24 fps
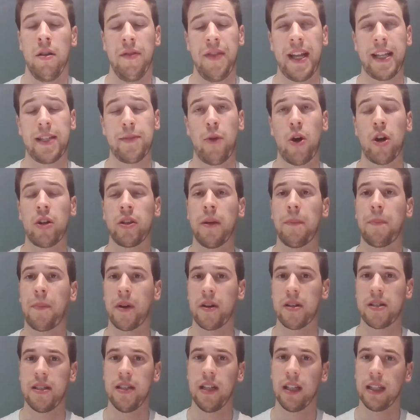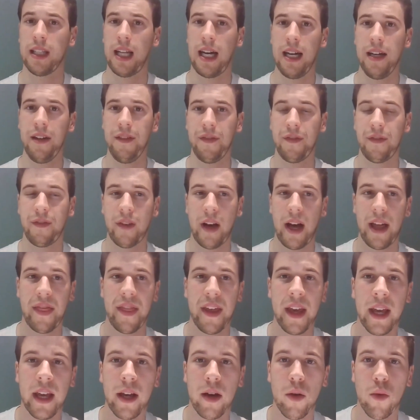That's more on the personal life. I
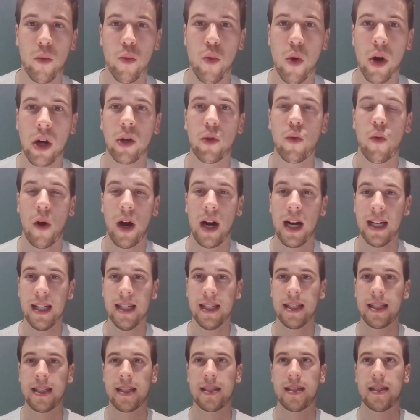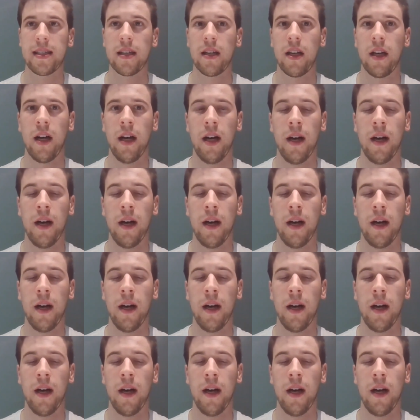think work wise,